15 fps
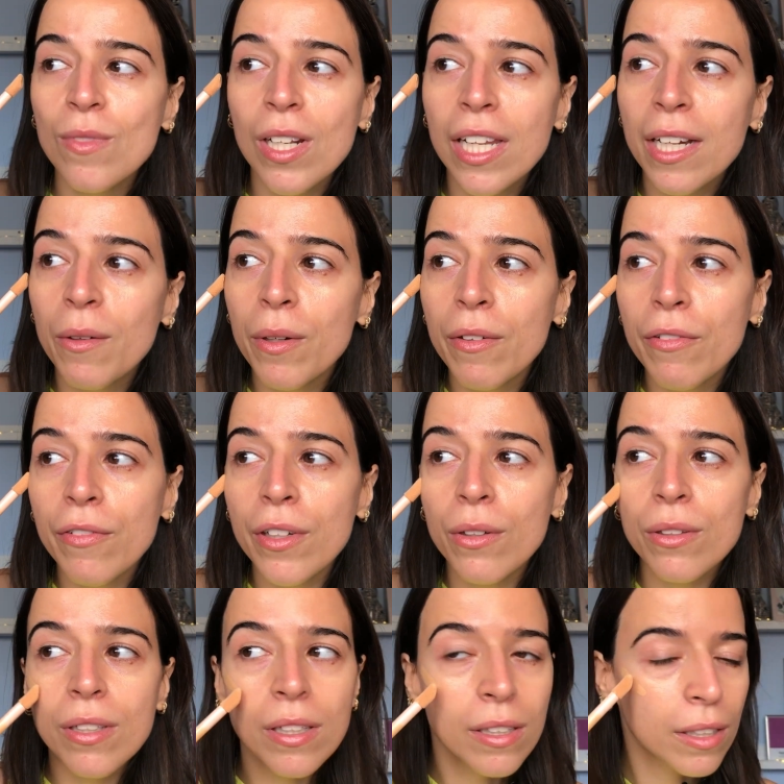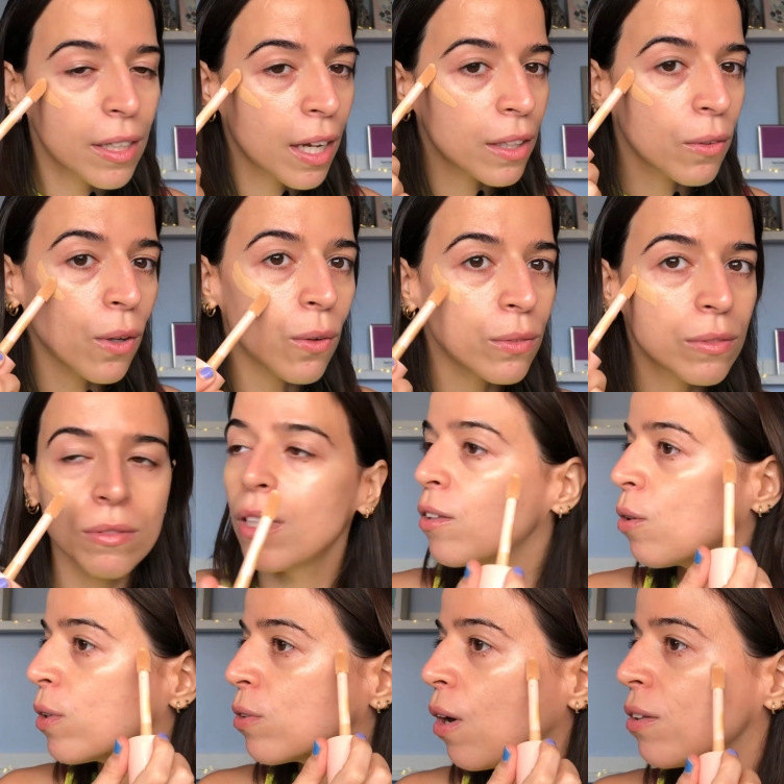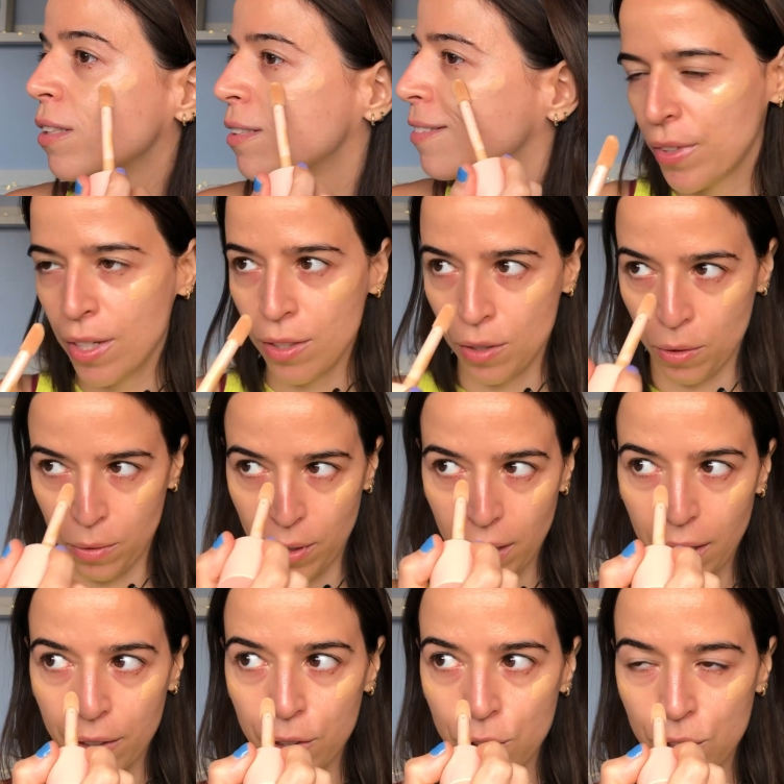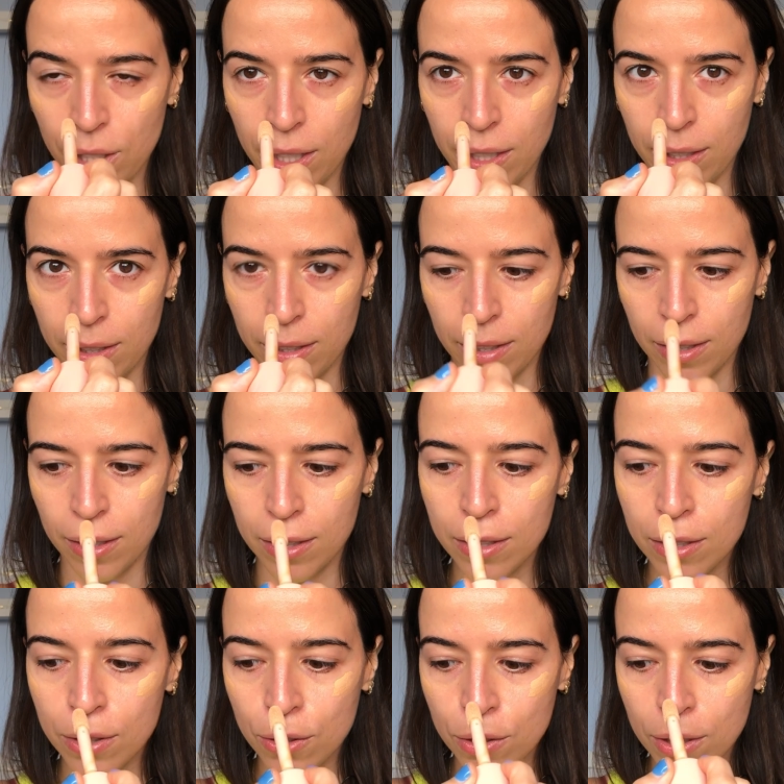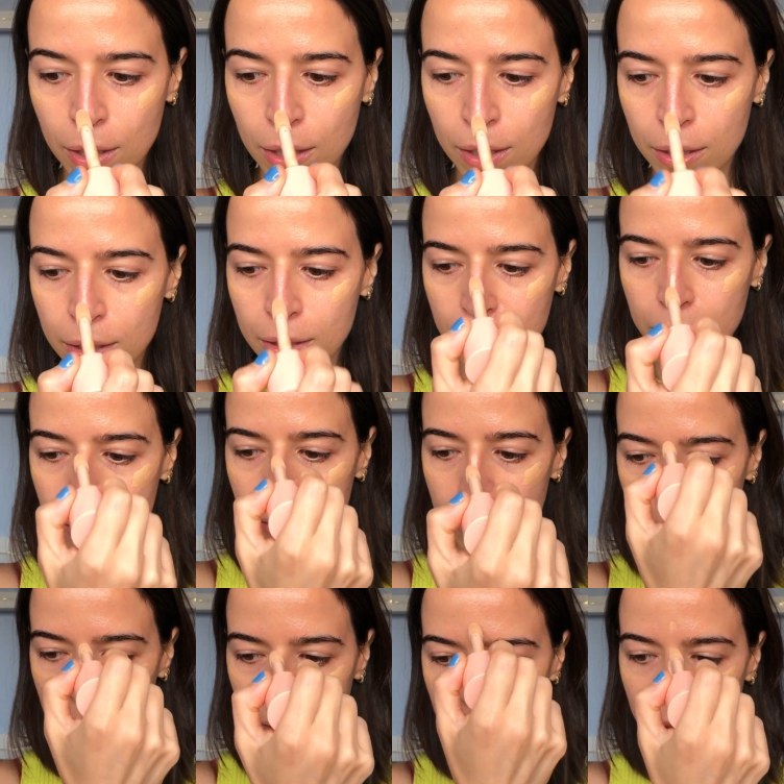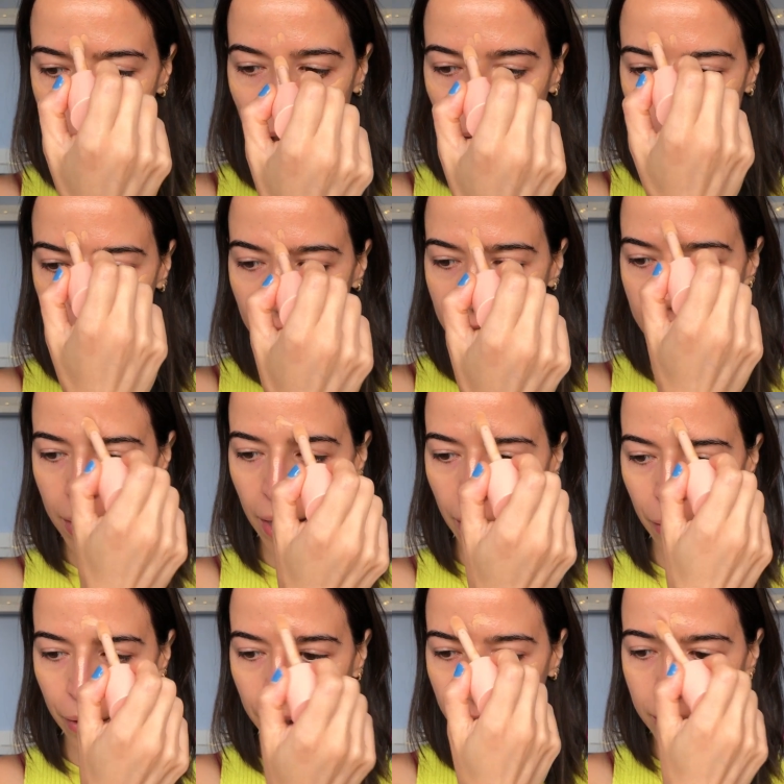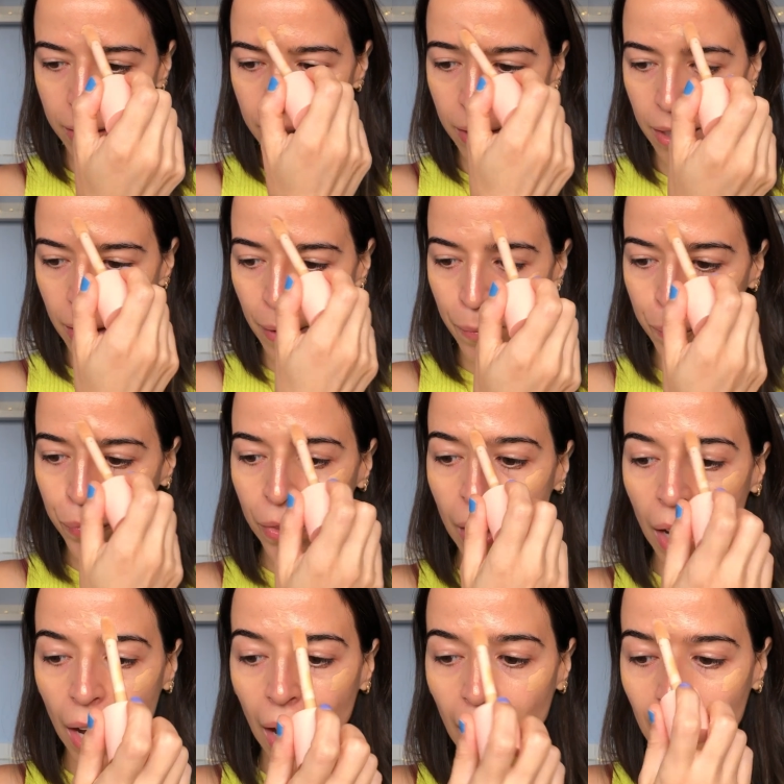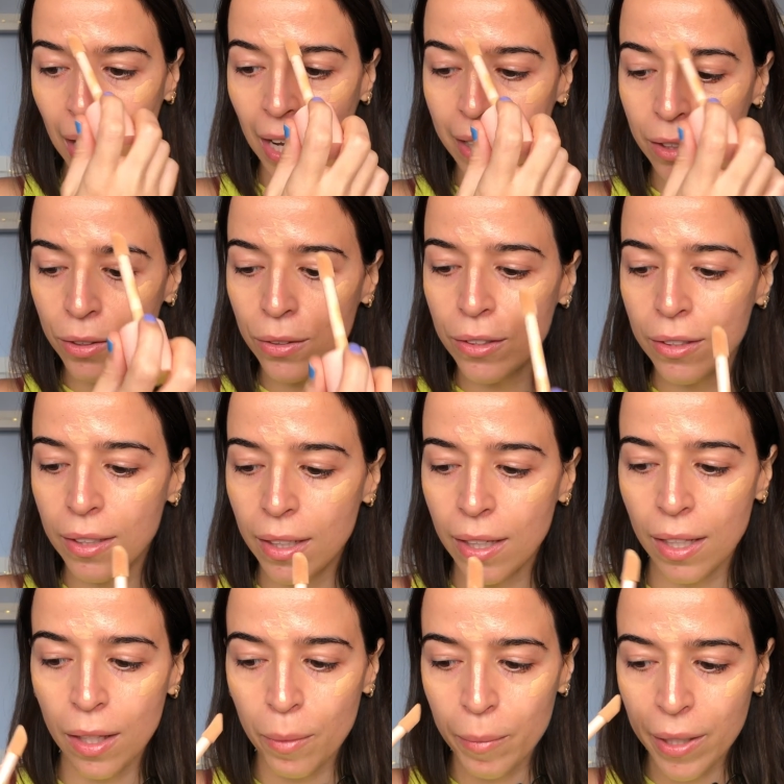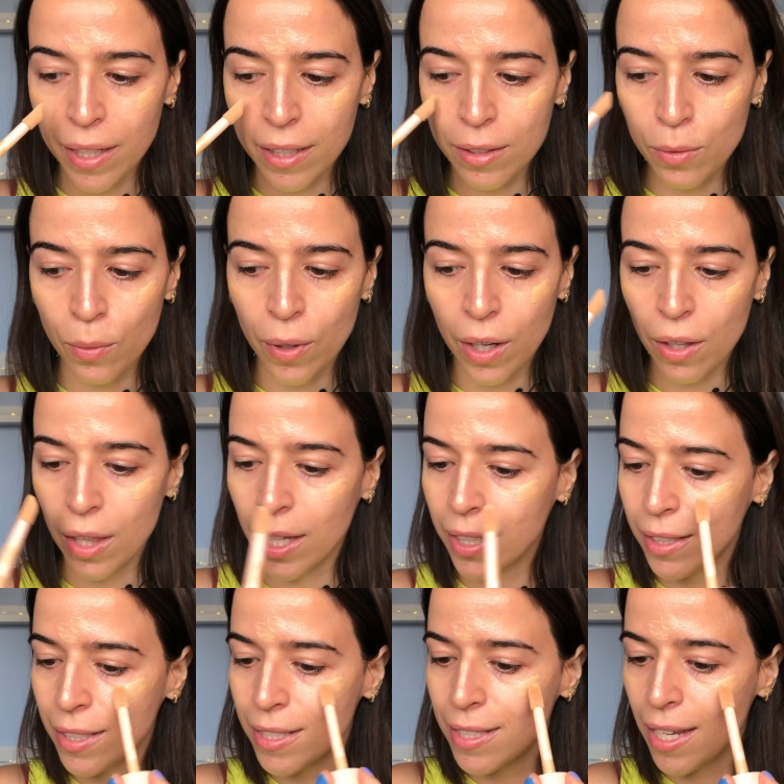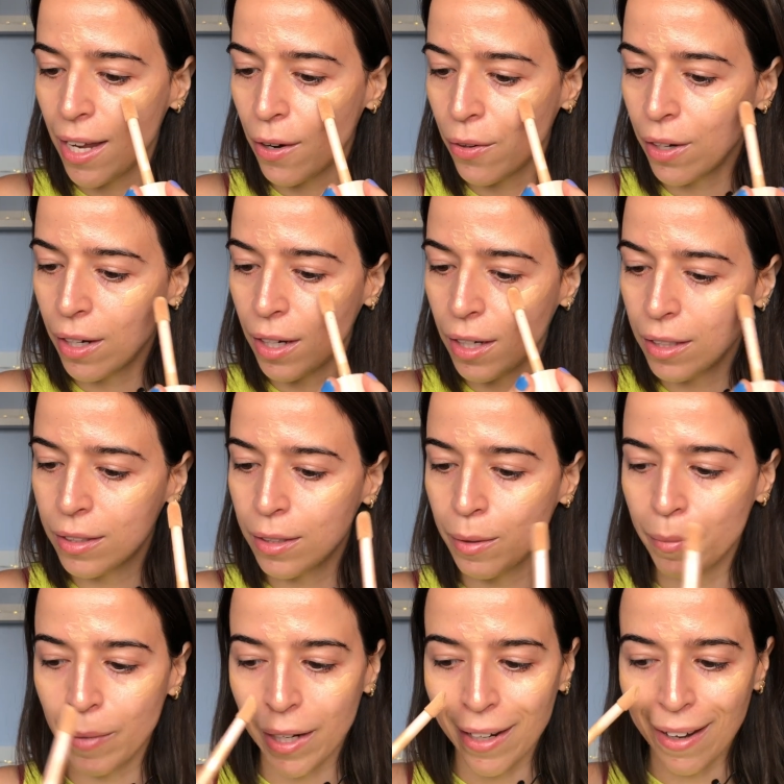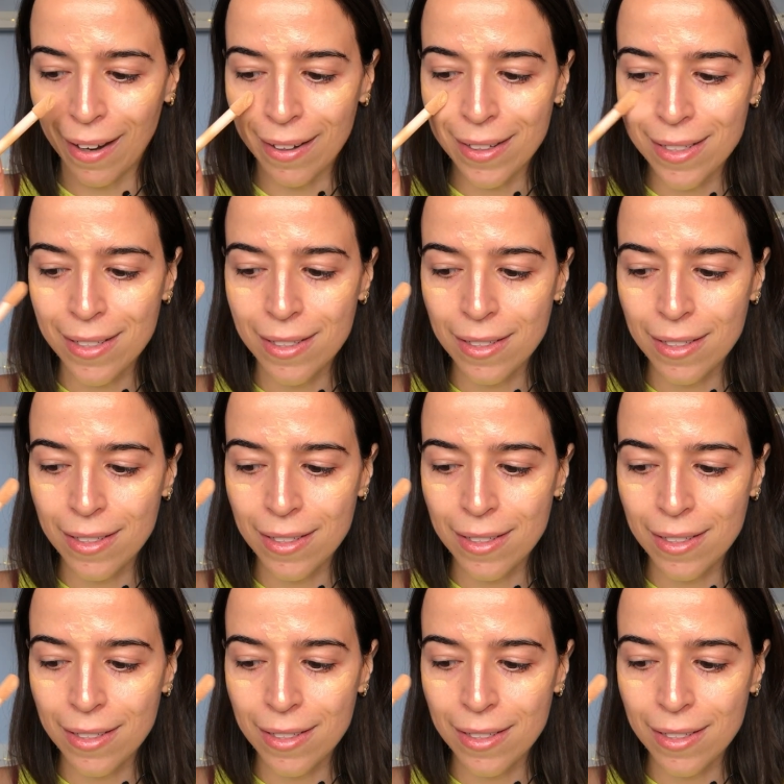liquid filter, I don't know what to call this. So I usually use it on these areas. I like to illuminate well, like this area under my eyes.